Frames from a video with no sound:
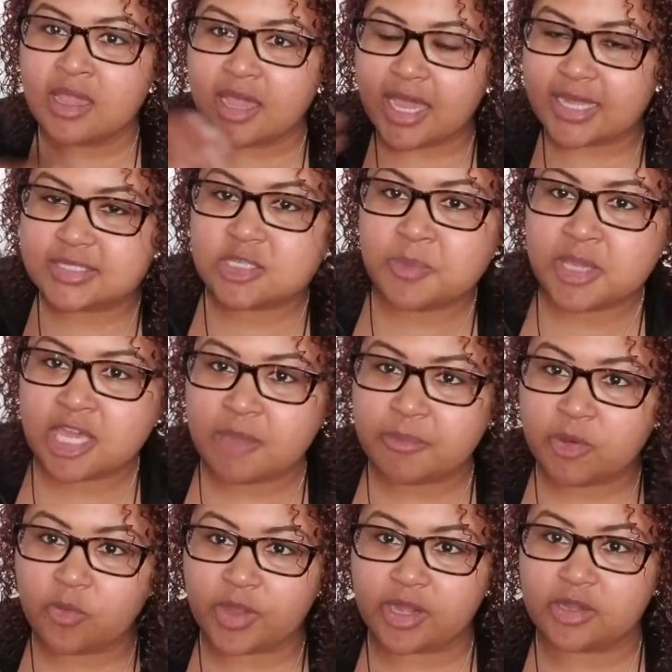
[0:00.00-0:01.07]
As you become
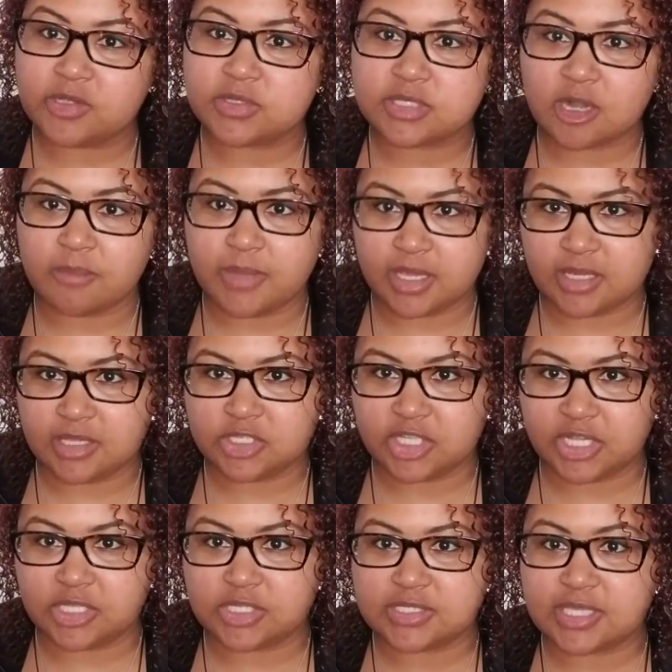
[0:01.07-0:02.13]
aware, you start making
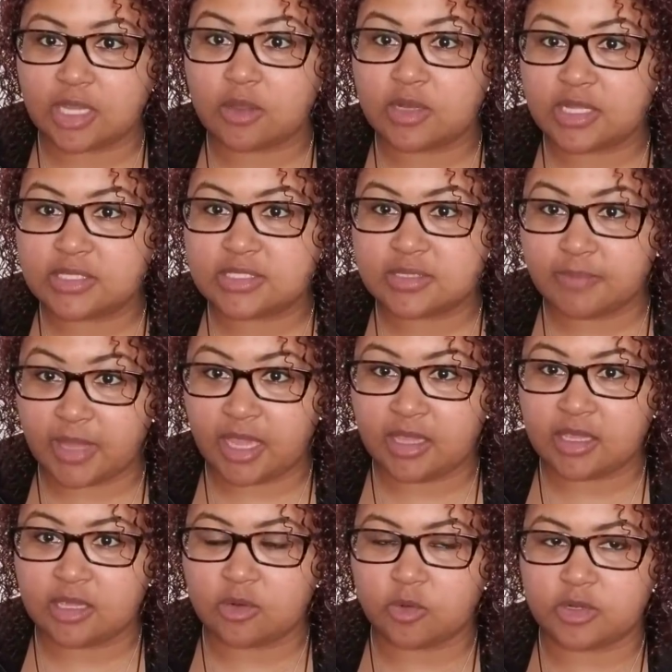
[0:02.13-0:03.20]
changes that you need to make
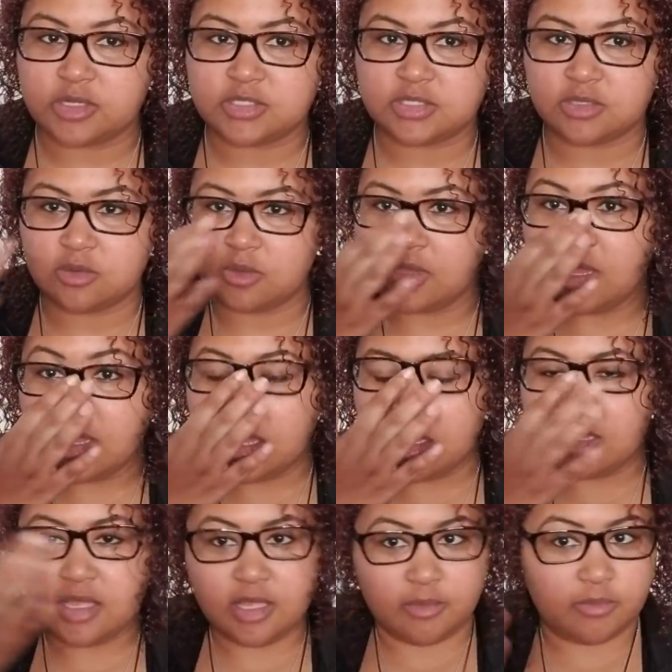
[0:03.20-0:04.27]
in order to
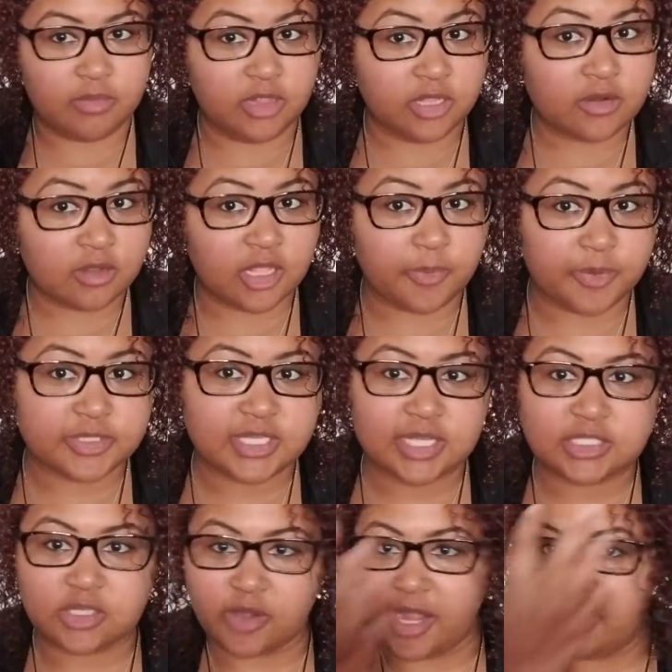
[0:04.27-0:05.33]
literally
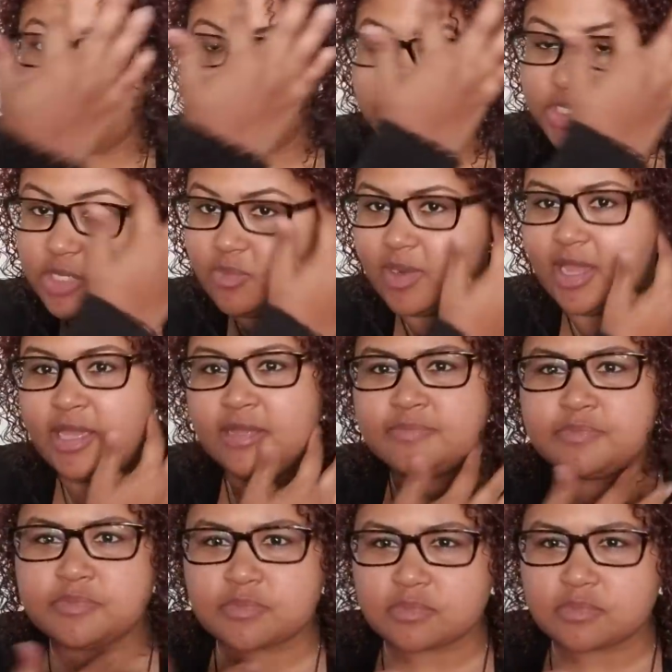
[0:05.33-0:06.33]
protect your energy, right?